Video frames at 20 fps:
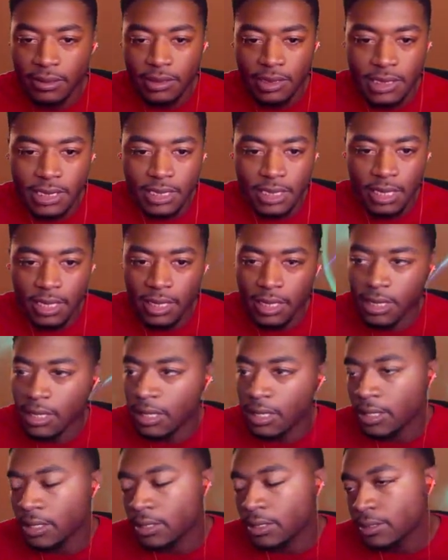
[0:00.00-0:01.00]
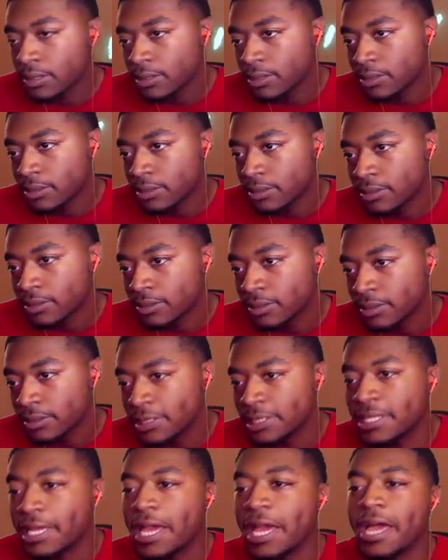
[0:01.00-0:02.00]
Dehya.
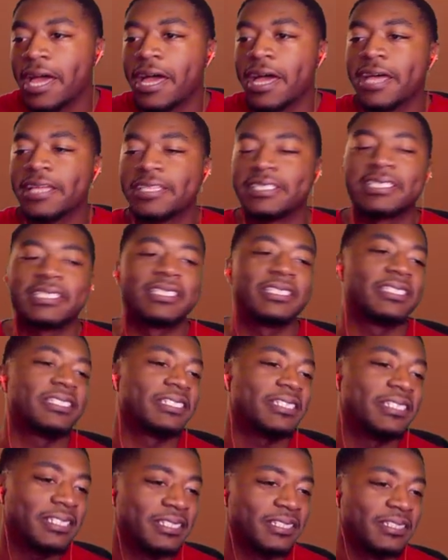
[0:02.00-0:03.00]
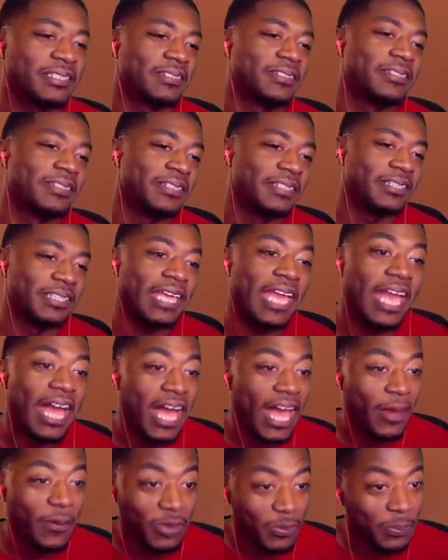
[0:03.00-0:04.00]
Yes.
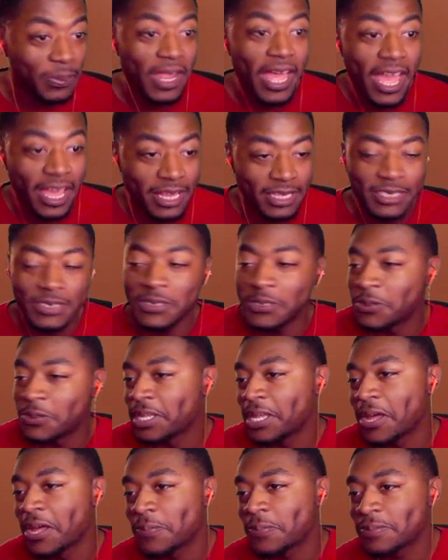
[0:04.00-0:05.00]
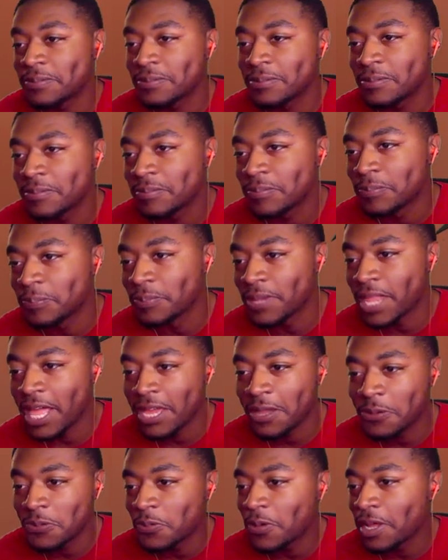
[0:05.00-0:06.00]
Yeah, with black too, yep.
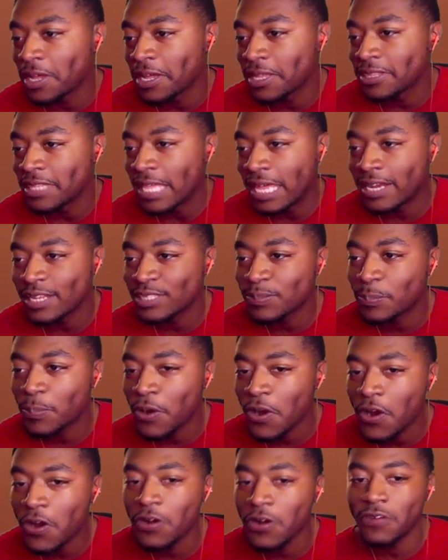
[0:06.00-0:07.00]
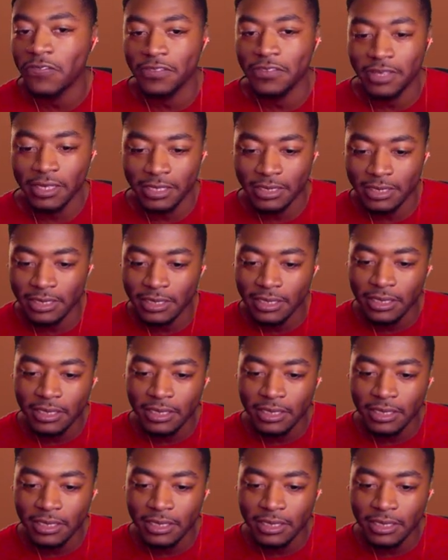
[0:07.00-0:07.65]
Black and red. That is perfect.